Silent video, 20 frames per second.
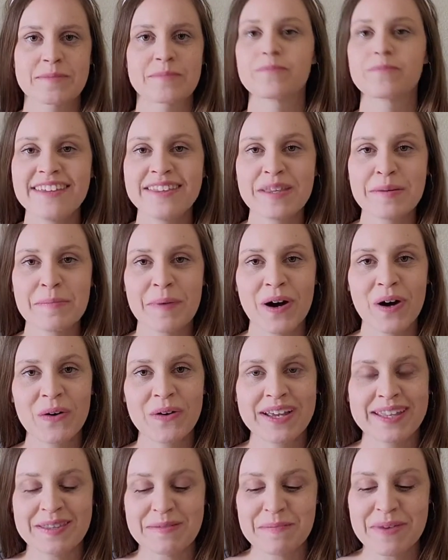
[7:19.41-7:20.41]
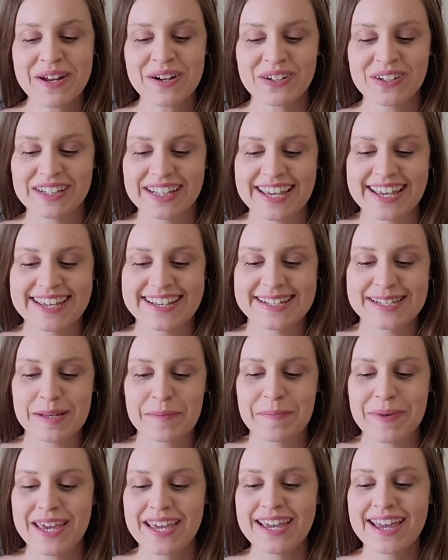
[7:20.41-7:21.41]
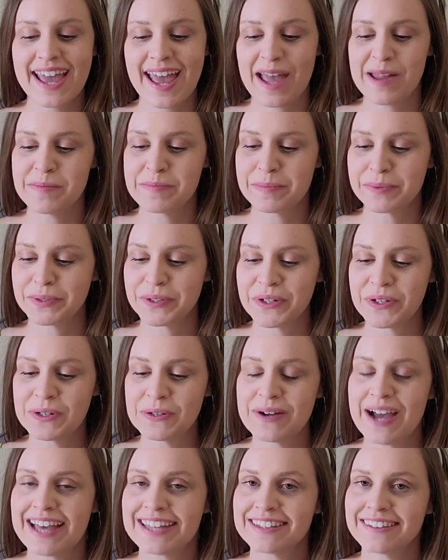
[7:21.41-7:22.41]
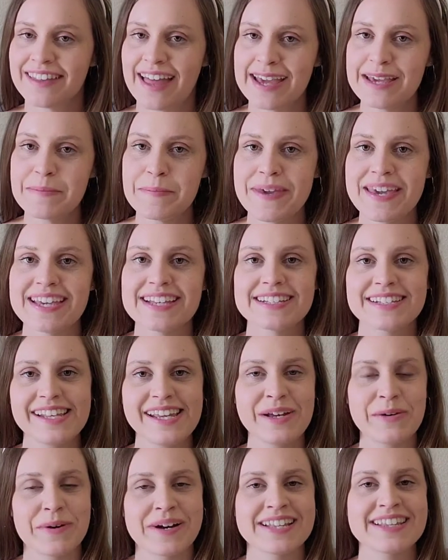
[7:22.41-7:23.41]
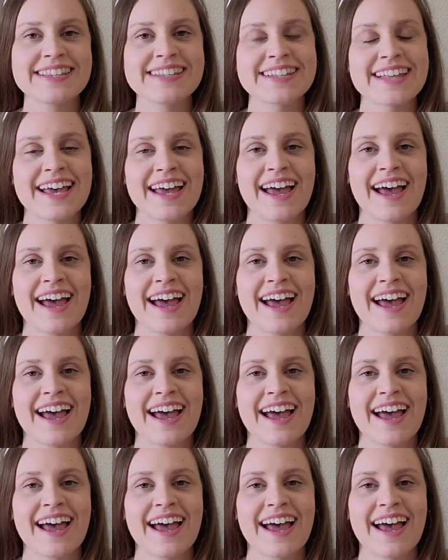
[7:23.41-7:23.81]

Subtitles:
And then the bow in the middle is pink and blue and light pink sequins,